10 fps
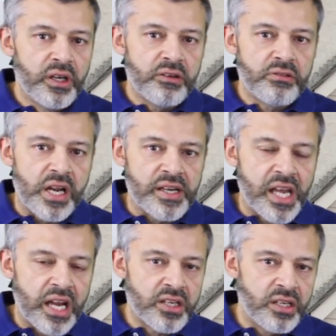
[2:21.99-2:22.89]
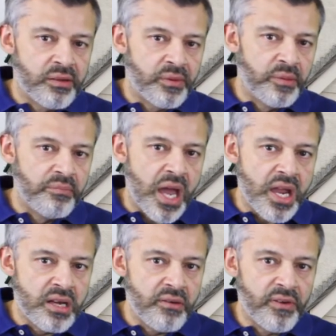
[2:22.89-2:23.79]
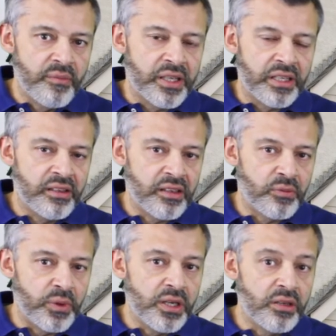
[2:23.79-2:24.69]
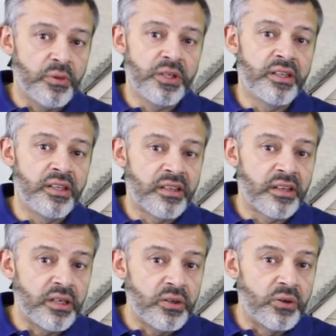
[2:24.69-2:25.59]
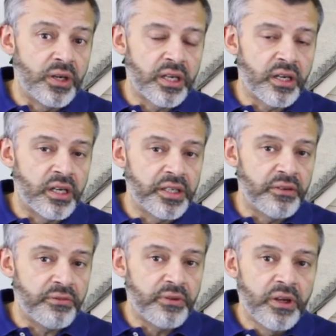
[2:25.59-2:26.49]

transactions with the main firm of solicitors we use, which is Insight Law in Cardiff